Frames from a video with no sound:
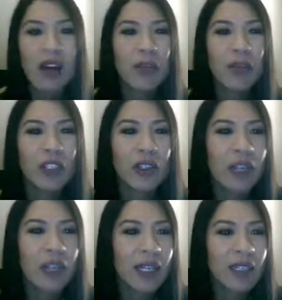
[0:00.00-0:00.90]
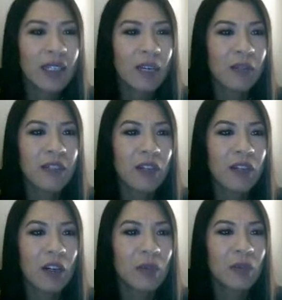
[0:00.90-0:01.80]
I'm going to show you guys a couple of
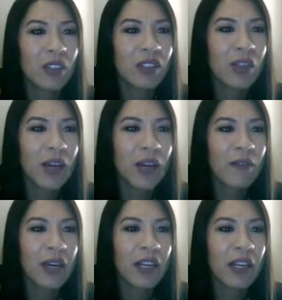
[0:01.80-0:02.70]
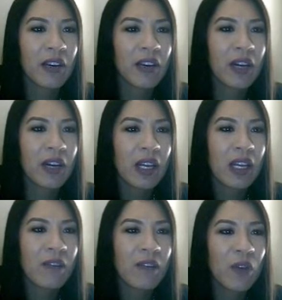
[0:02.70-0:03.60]
different options. You have right here,
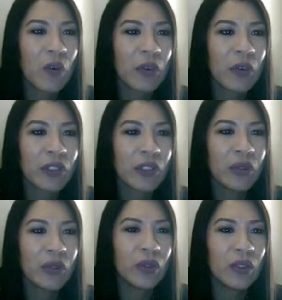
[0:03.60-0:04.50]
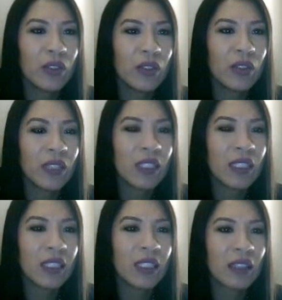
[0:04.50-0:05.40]
if you were to, you see
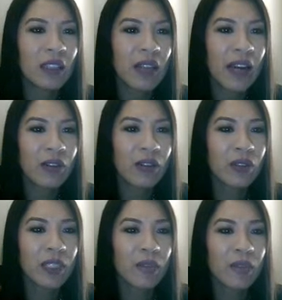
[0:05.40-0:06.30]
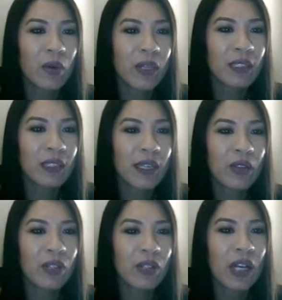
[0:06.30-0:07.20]
these little arrows that point
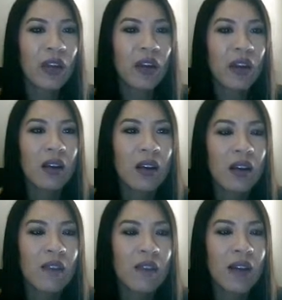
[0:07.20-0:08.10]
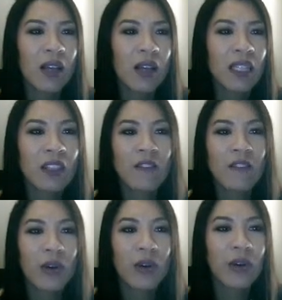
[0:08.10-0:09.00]
out. If I clicked on
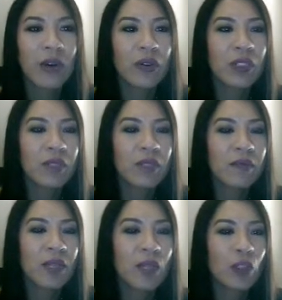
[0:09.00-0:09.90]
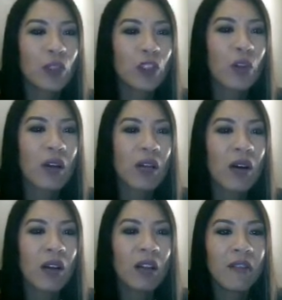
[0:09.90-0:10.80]
photos, it will show me
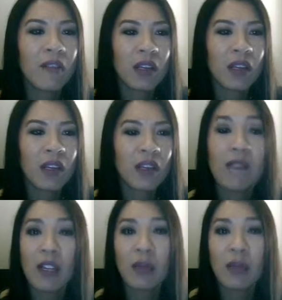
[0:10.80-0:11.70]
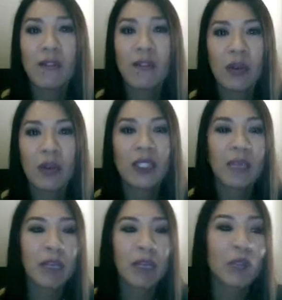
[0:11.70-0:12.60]
all of the available photos
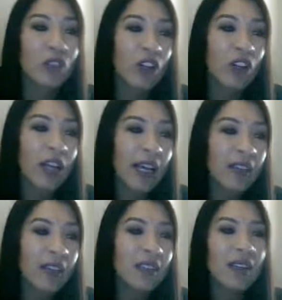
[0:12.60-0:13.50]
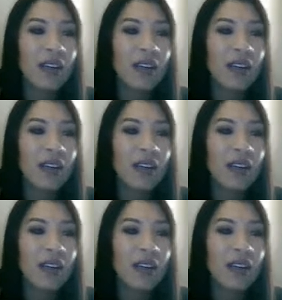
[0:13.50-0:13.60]
that Piktochart has